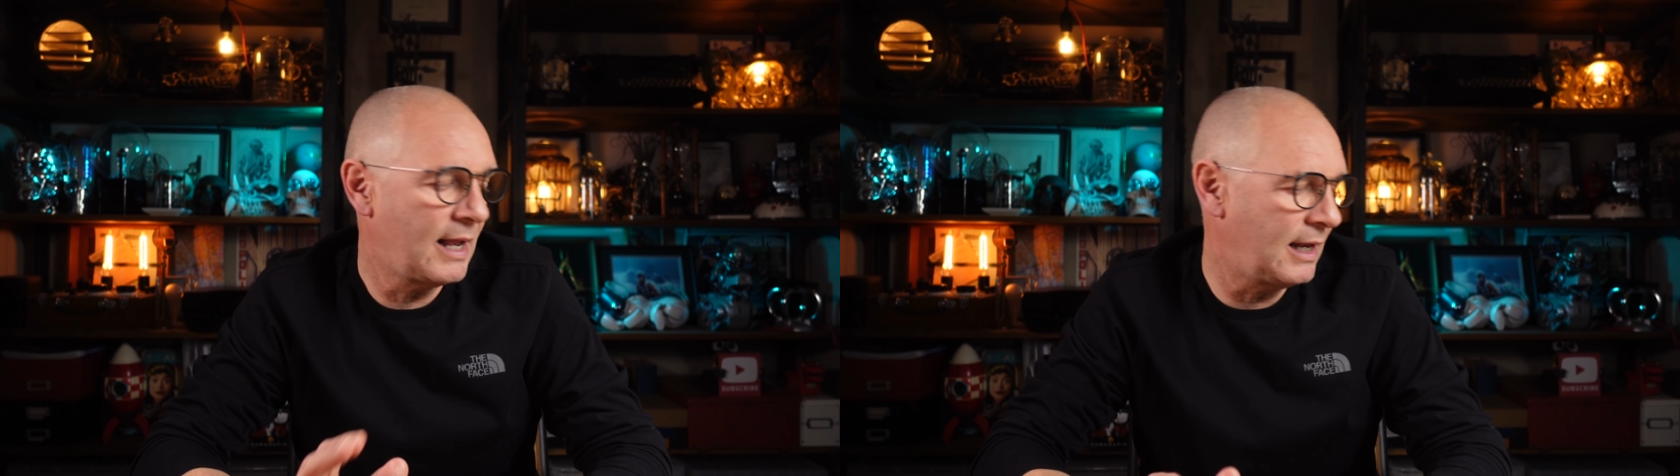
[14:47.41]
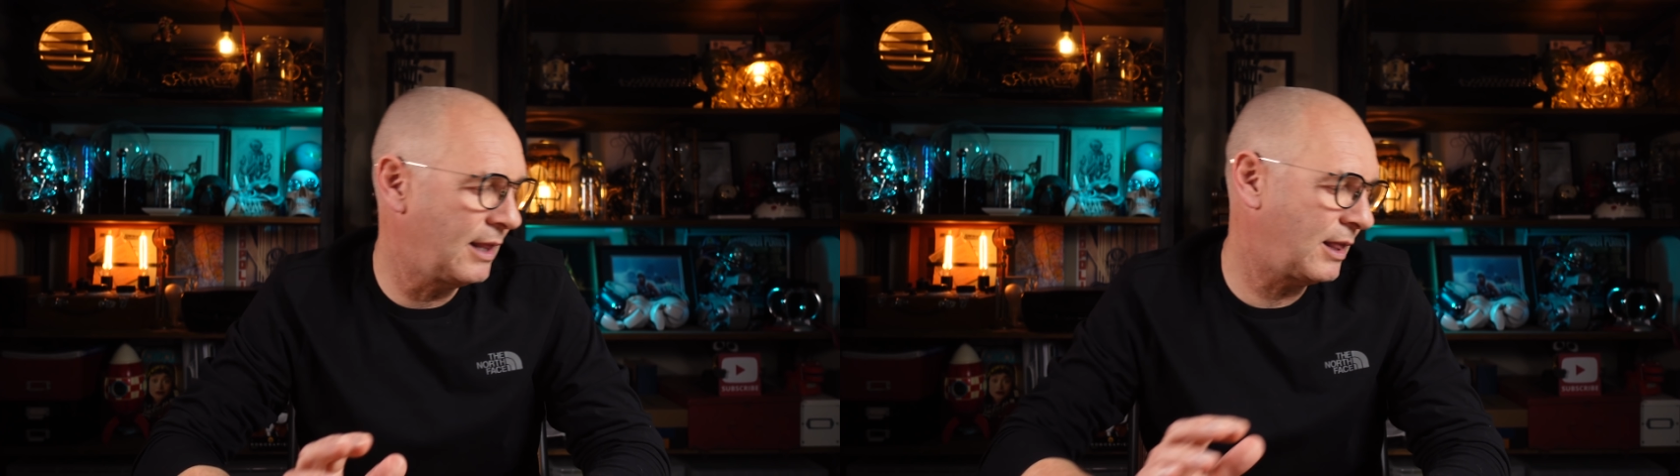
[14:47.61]

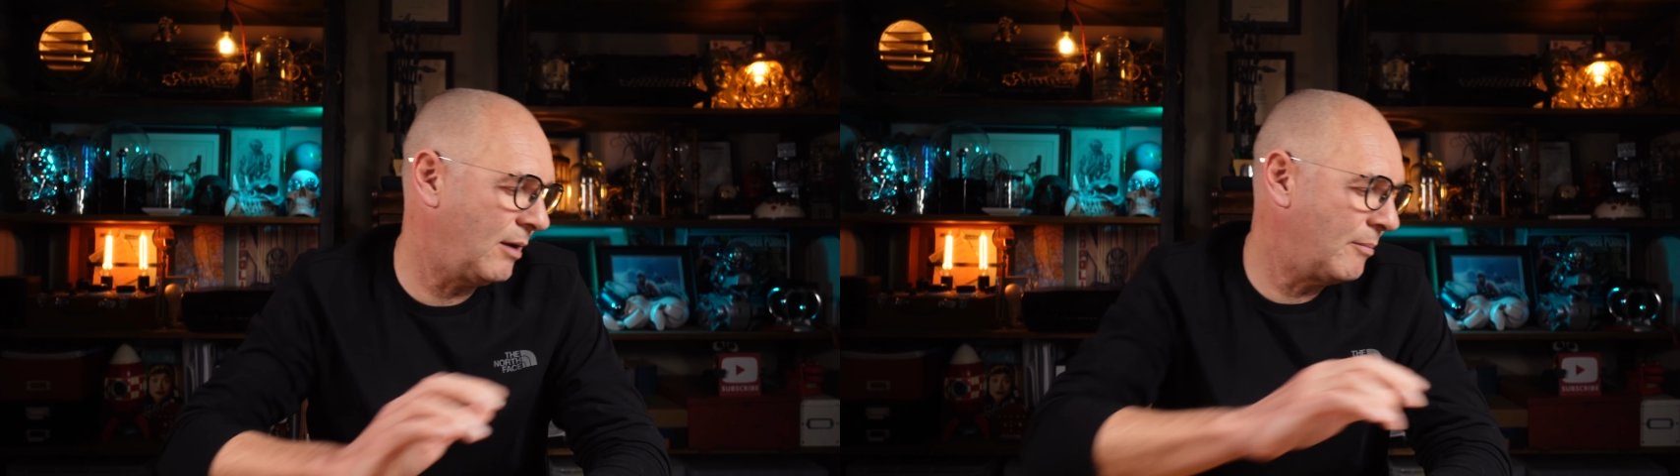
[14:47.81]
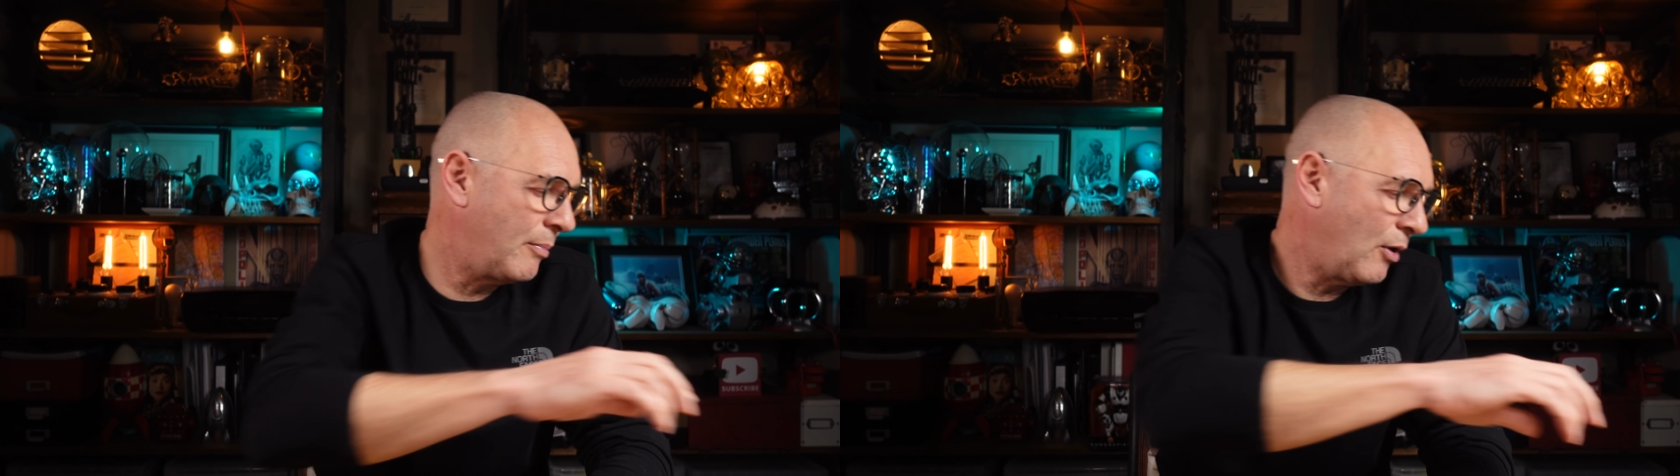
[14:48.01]

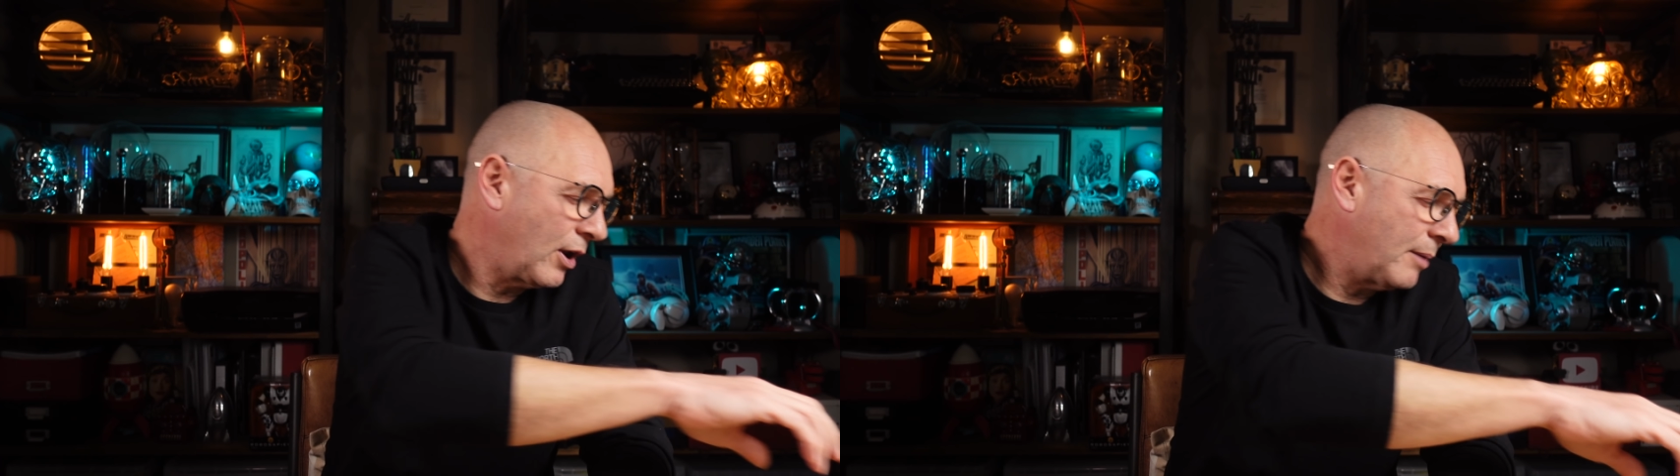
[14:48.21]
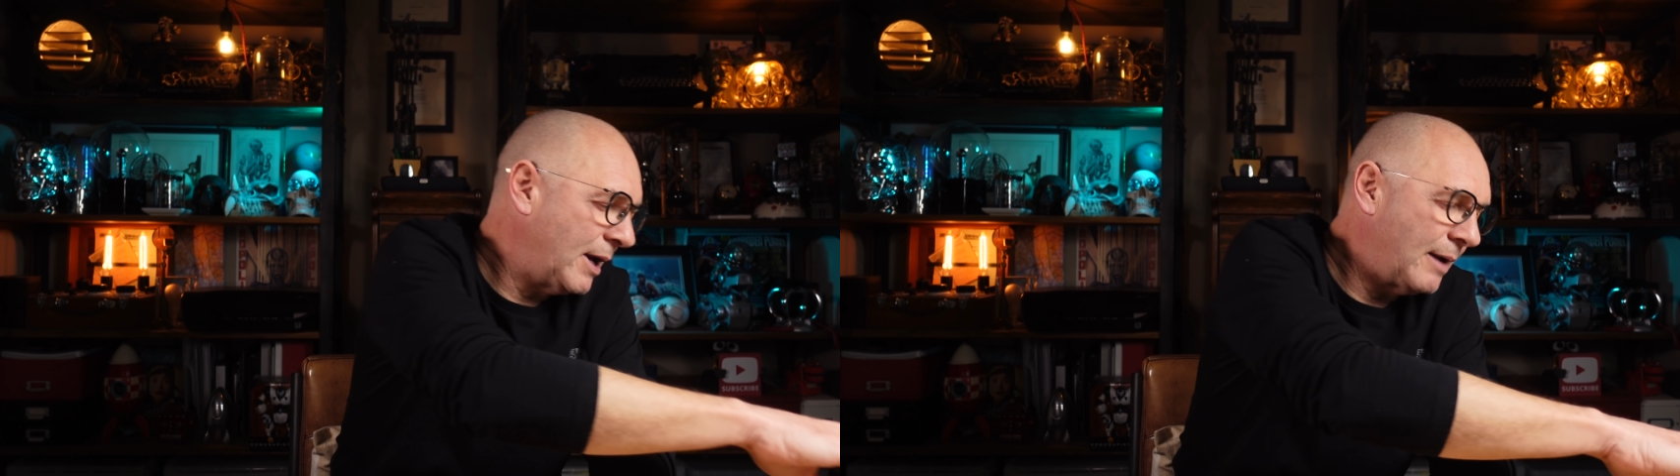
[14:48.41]
lithium
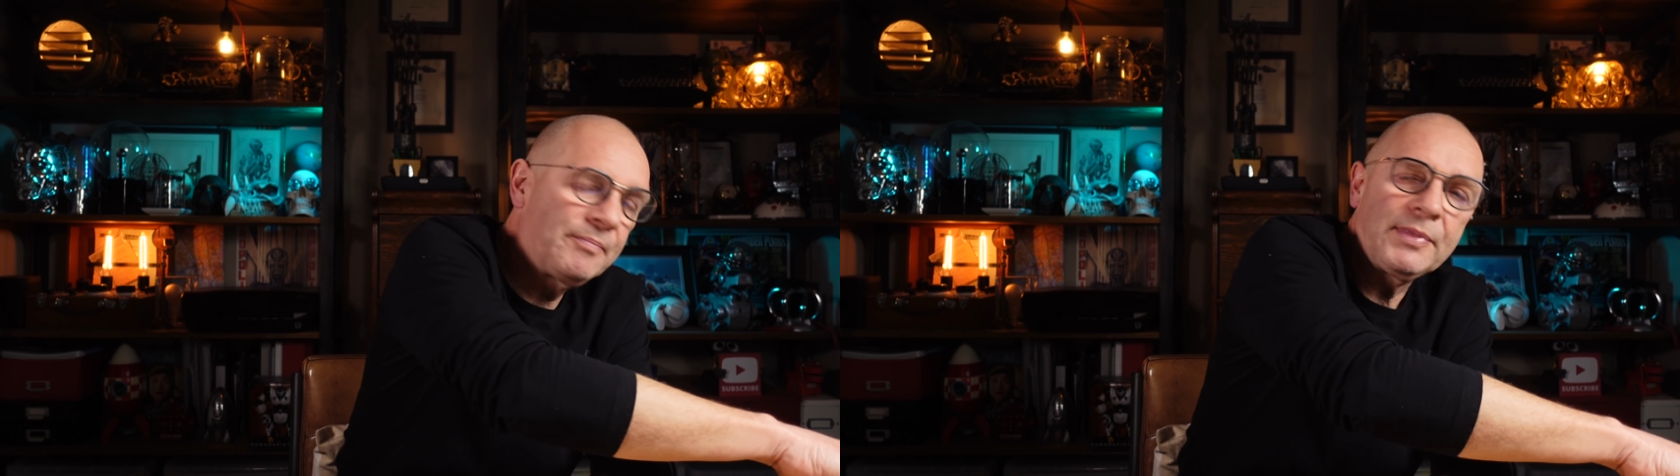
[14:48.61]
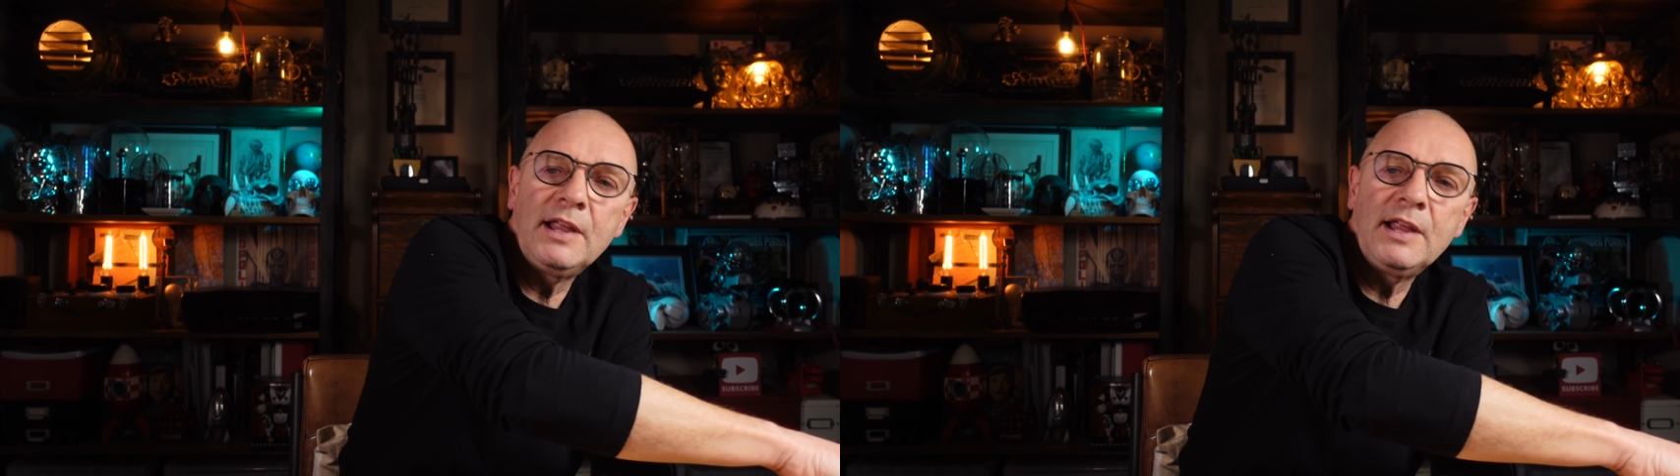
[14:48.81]
polymer.